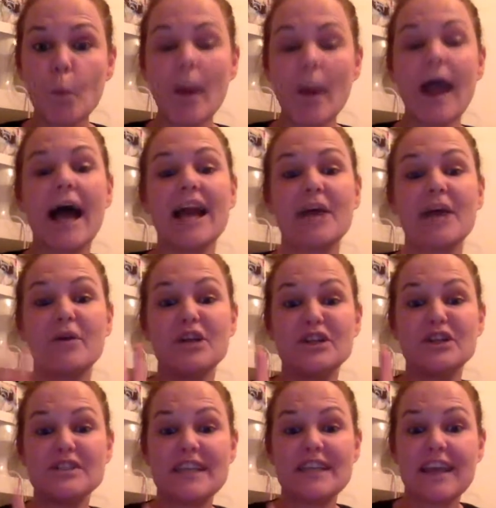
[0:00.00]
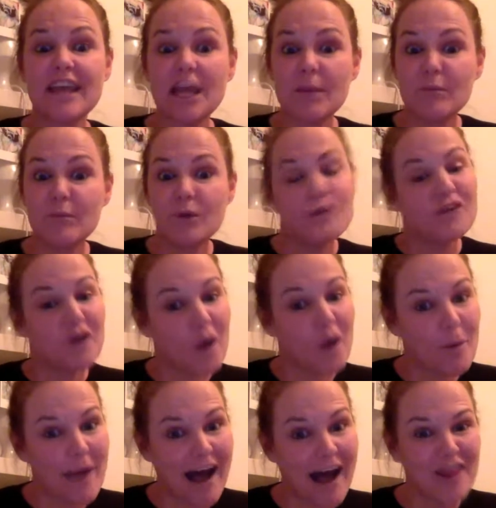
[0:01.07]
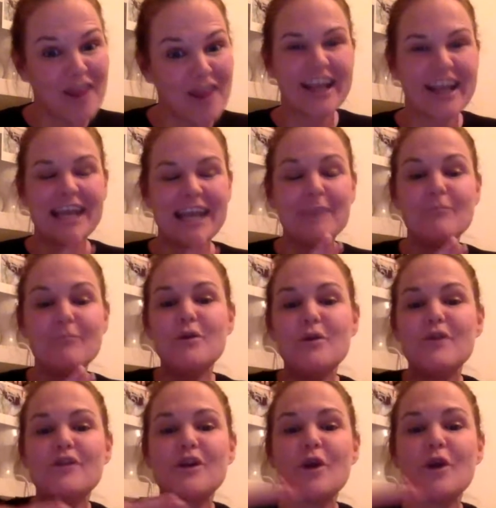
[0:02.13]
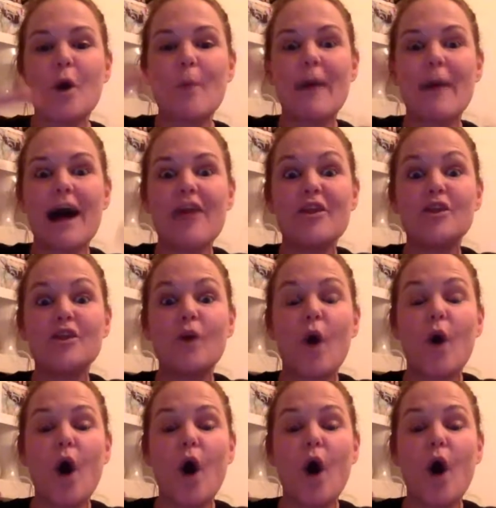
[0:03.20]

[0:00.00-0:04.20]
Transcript: And I want you to keep moving your mouth and your whole